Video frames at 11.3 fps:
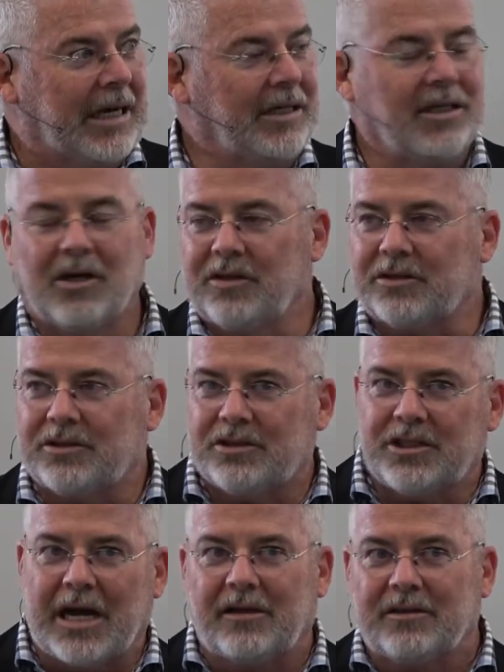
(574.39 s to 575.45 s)
And you know, there's
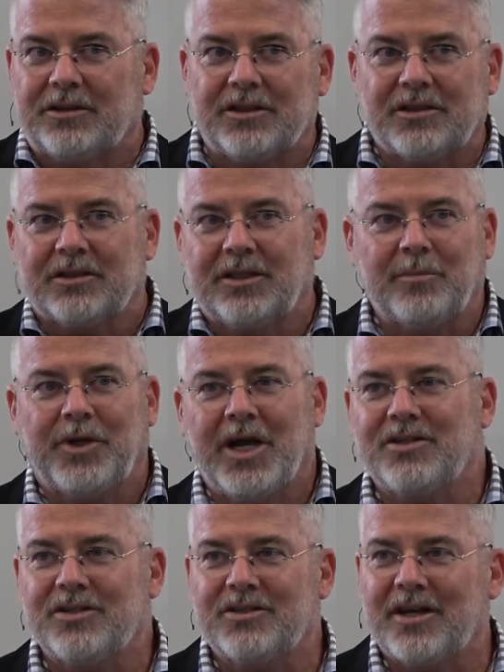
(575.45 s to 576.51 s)
challenges and
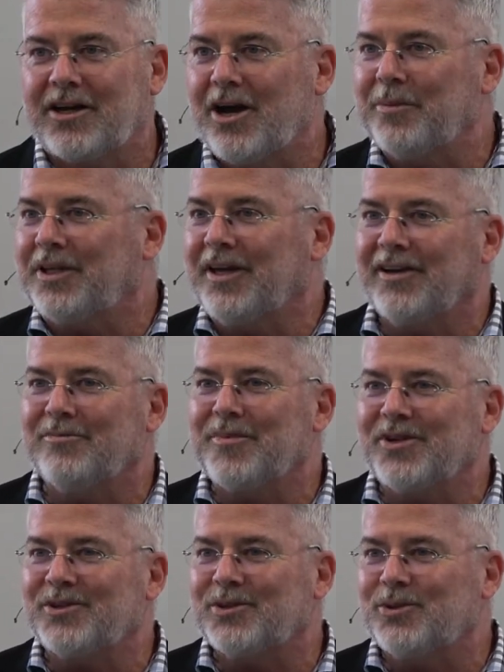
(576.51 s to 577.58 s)
temptations that come at the end of
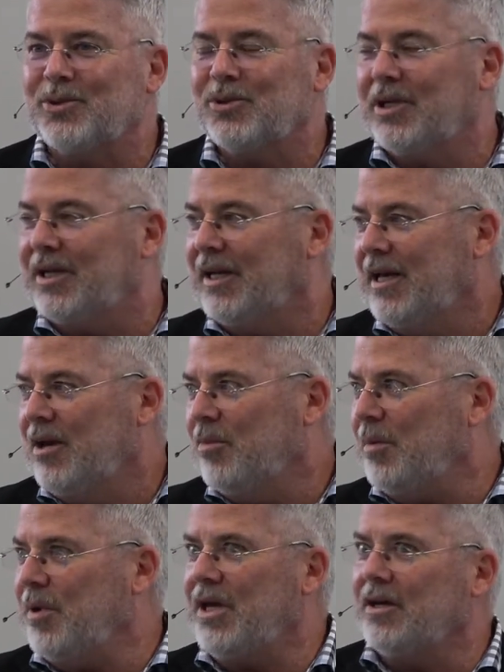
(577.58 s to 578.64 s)
middle school, and
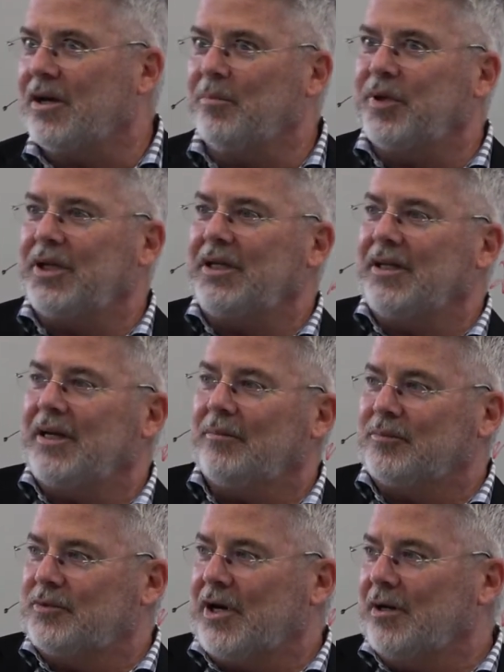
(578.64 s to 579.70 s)
maybe he completely,
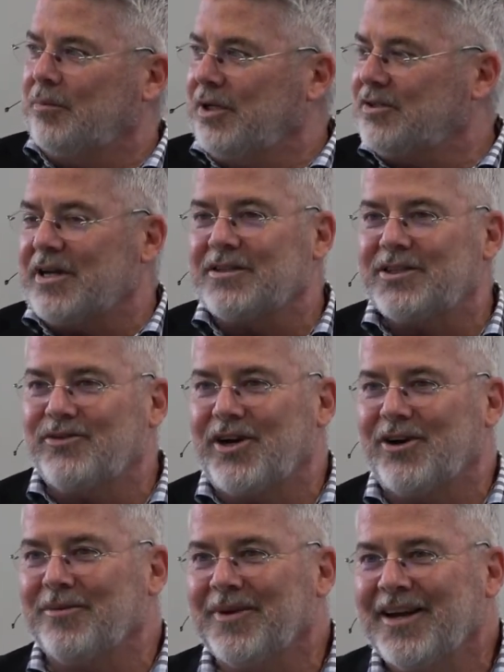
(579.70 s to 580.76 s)
I'm trying to be sensitive
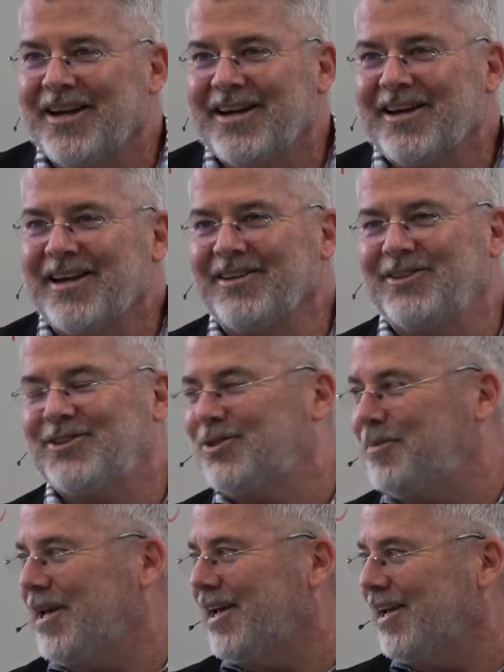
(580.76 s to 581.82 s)
here,
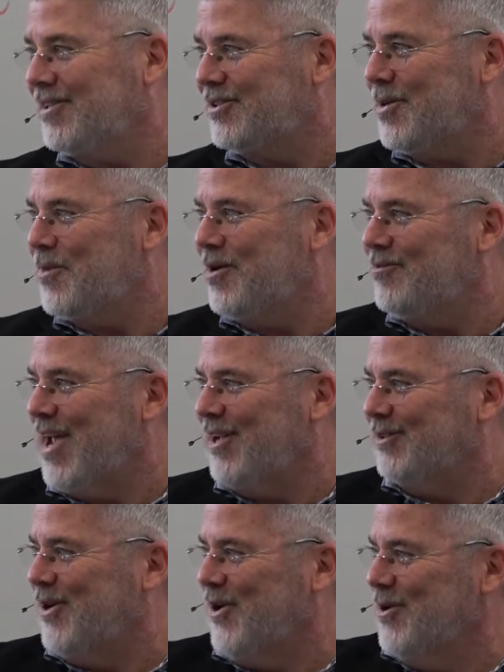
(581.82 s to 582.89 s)
speaking in somewhat
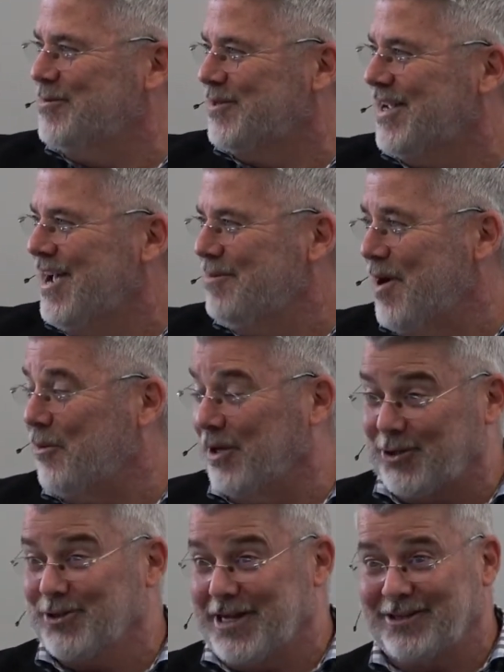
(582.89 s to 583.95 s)
veiled terms about
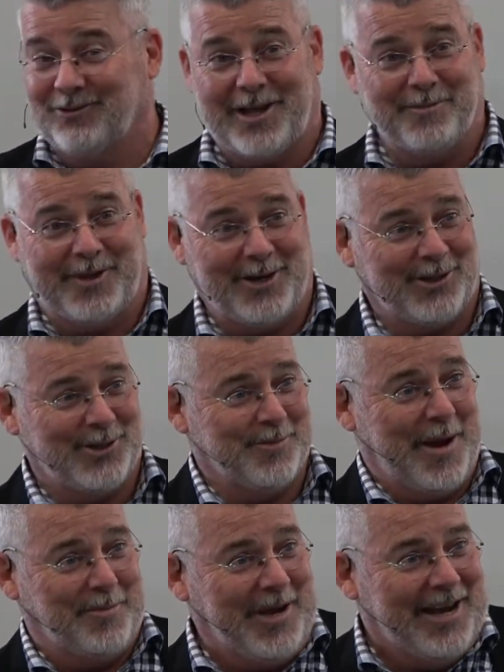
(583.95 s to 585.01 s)
what those temptations
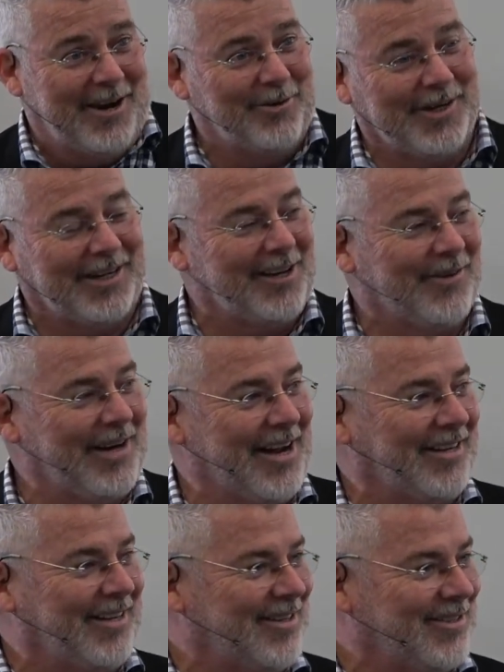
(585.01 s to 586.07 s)
may be. I don't want to give any
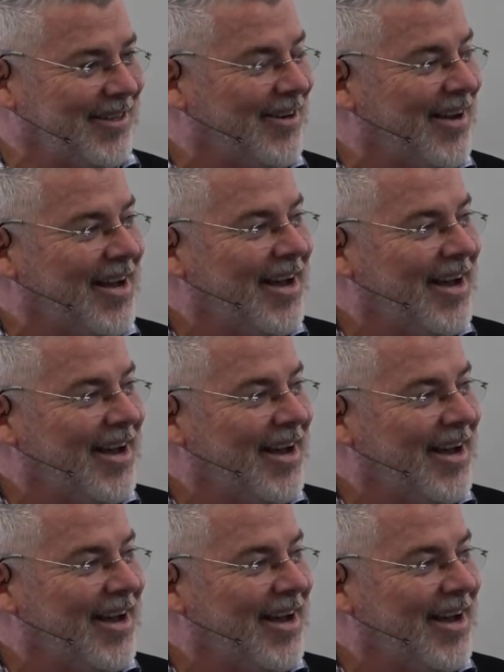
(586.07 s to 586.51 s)
ideas, you know.